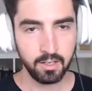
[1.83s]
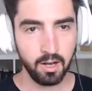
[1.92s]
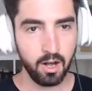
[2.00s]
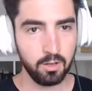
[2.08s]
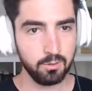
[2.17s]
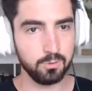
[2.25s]

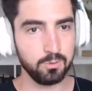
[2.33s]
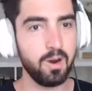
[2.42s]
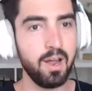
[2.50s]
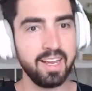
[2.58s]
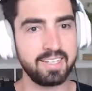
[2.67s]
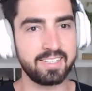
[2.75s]
All
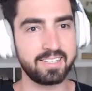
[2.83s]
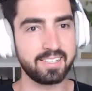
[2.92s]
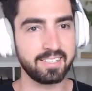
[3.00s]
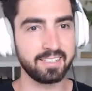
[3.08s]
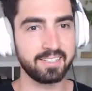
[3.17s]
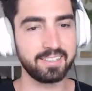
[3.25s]
right.
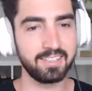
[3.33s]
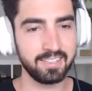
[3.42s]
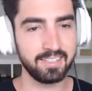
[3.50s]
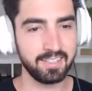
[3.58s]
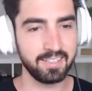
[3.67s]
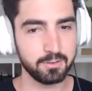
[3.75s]

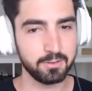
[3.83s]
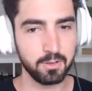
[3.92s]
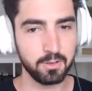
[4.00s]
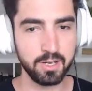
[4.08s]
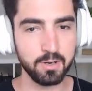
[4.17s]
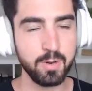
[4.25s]

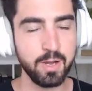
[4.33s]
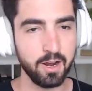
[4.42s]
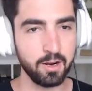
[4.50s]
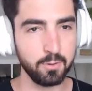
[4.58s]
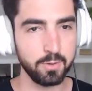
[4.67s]
So here we are.